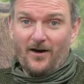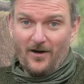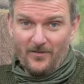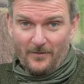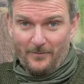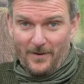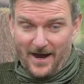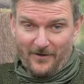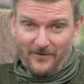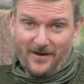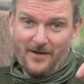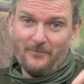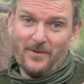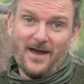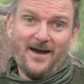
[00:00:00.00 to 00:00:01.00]
on the
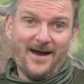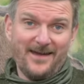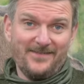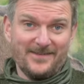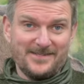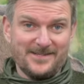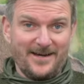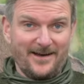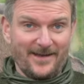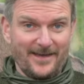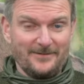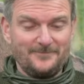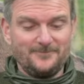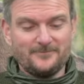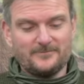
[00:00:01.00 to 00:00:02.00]
background behind the
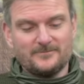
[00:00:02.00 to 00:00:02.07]
target.